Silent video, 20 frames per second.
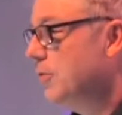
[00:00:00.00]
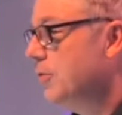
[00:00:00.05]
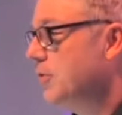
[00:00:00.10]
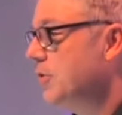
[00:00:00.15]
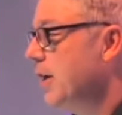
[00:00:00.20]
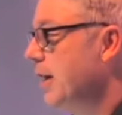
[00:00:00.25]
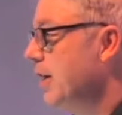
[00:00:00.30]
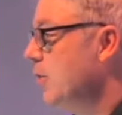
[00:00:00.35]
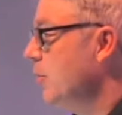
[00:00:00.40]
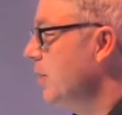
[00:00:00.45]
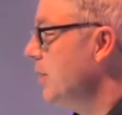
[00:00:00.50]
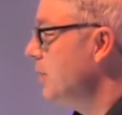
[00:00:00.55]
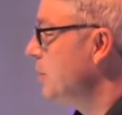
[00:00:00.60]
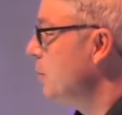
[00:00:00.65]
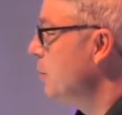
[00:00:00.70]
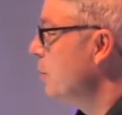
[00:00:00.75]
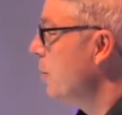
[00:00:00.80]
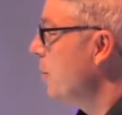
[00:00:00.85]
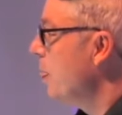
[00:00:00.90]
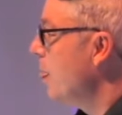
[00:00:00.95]

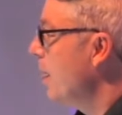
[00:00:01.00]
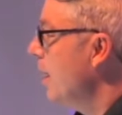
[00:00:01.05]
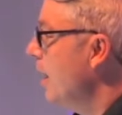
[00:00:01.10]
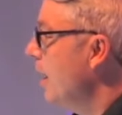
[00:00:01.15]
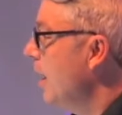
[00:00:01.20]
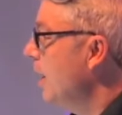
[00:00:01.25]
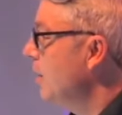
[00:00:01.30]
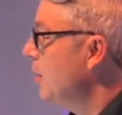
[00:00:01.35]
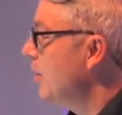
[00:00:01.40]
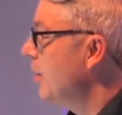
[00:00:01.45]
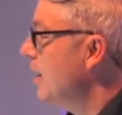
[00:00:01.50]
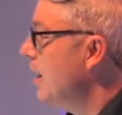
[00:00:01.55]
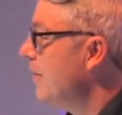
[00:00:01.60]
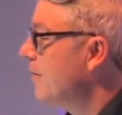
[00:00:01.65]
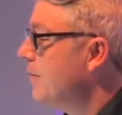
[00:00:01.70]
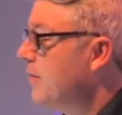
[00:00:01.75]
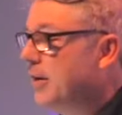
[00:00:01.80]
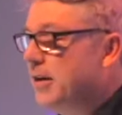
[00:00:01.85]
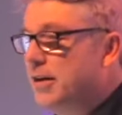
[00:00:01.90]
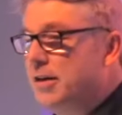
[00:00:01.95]
sideways. And you're
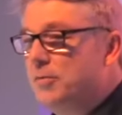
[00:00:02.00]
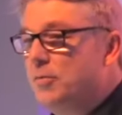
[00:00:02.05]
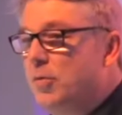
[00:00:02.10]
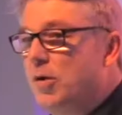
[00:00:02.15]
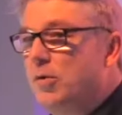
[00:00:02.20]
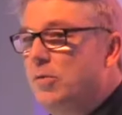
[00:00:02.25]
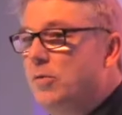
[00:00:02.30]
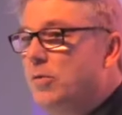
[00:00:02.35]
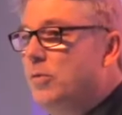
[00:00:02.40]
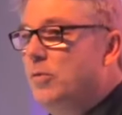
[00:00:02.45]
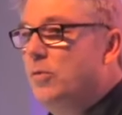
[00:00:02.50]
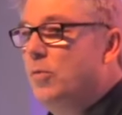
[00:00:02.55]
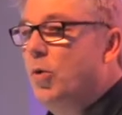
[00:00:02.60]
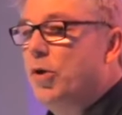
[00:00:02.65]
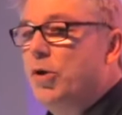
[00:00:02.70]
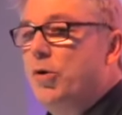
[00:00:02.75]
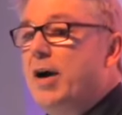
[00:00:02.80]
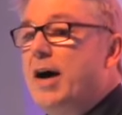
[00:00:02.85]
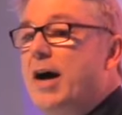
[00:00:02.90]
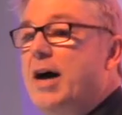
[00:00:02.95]
left thinking, well,
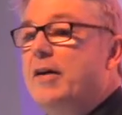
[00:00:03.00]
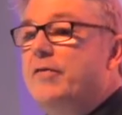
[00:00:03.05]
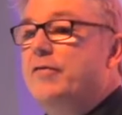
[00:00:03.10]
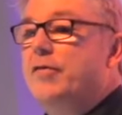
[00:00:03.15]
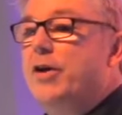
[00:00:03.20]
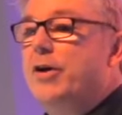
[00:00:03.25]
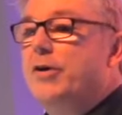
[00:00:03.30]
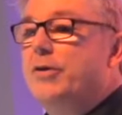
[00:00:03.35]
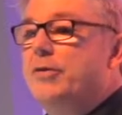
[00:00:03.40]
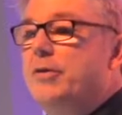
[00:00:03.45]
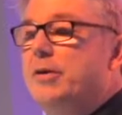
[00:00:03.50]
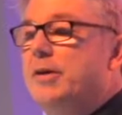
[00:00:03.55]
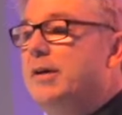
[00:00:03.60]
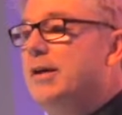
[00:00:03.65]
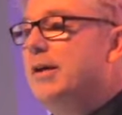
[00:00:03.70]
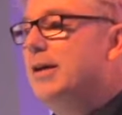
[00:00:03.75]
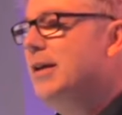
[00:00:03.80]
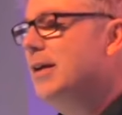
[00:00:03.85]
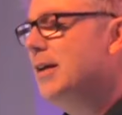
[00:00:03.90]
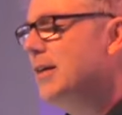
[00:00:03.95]
what do I have now?
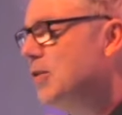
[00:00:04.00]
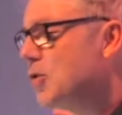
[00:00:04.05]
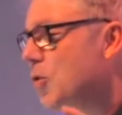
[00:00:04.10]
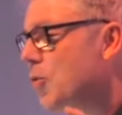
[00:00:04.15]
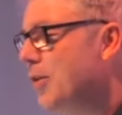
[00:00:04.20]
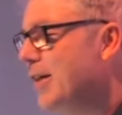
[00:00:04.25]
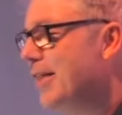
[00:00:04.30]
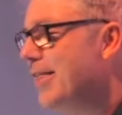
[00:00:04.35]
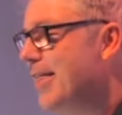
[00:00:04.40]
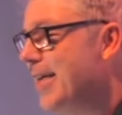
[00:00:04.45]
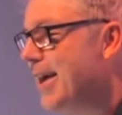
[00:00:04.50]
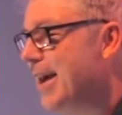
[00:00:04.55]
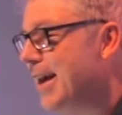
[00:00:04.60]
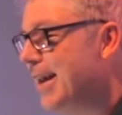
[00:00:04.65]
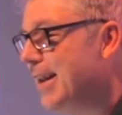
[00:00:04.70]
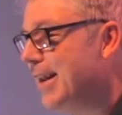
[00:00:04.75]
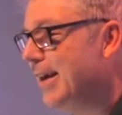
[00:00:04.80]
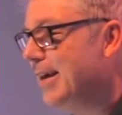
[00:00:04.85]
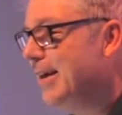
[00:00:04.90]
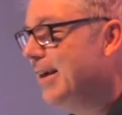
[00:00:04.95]
It's only
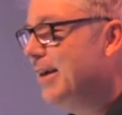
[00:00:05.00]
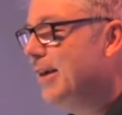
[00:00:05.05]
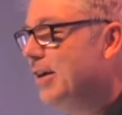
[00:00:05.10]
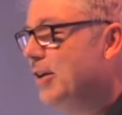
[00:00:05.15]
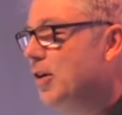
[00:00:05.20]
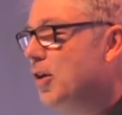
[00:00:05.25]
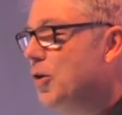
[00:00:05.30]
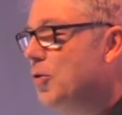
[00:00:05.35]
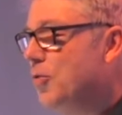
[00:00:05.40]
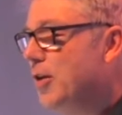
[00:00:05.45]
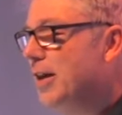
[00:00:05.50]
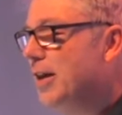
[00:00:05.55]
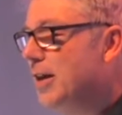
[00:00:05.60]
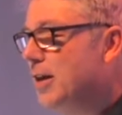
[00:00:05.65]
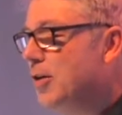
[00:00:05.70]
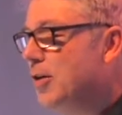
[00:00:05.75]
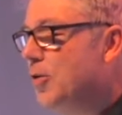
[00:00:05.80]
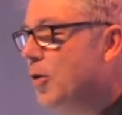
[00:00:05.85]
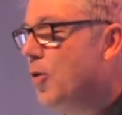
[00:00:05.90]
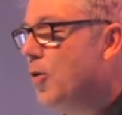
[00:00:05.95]
then you can really
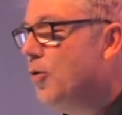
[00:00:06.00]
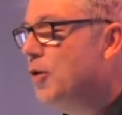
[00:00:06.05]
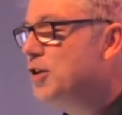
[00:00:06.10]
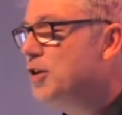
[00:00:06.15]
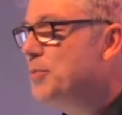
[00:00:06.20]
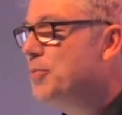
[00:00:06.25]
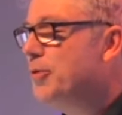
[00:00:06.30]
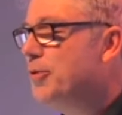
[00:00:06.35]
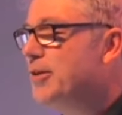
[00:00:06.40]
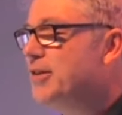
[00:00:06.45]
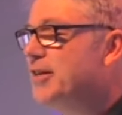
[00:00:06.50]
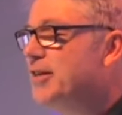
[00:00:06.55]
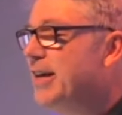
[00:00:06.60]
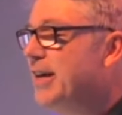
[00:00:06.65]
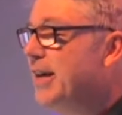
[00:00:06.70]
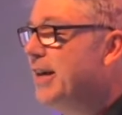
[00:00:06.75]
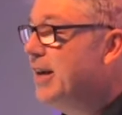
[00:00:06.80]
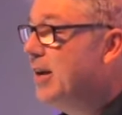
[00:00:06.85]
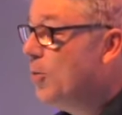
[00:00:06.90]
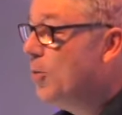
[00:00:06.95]
hear the Holy Spirit
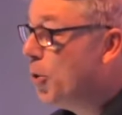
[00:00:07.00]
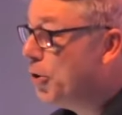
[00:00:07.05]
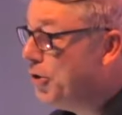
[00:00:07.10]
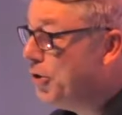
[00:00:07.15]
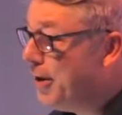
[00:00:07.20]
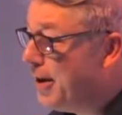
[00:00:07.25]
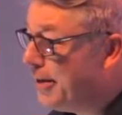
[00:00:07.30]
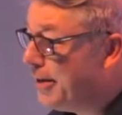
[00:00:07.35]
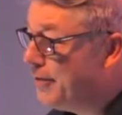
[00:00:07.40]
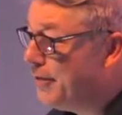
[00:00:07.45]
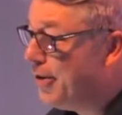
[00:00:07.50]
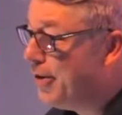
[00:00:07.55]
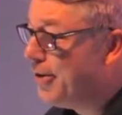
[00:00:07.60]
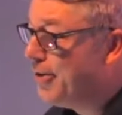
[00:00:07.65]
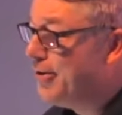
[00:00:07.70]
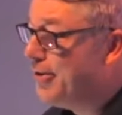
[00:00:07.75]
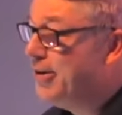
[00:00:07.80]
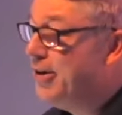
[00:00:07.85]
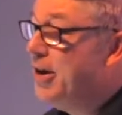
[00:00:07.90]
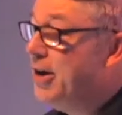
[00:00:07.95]
saying, what do you have now?
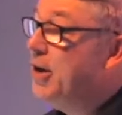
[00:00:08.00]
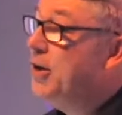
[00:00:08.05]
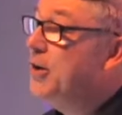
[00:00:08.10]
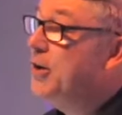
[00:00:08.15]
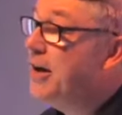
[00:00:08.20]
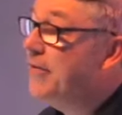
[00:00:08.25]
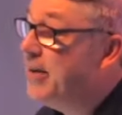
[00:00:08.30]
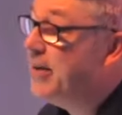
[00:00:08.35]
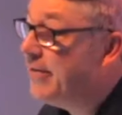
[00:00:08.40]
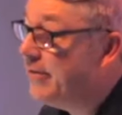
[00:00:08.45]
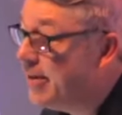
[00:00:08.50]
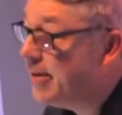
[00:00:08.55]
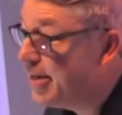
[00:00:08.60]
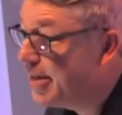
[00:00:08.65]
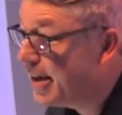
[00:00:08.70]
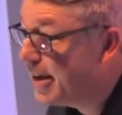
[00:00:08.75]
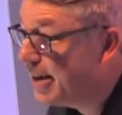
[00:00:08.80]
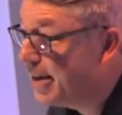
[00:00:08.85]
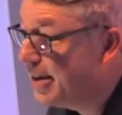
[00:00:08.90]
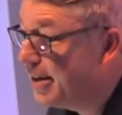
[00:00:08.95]
You have
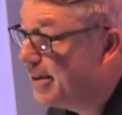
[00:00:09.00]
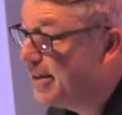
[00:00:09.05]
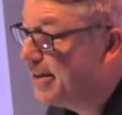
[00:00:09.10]
everything.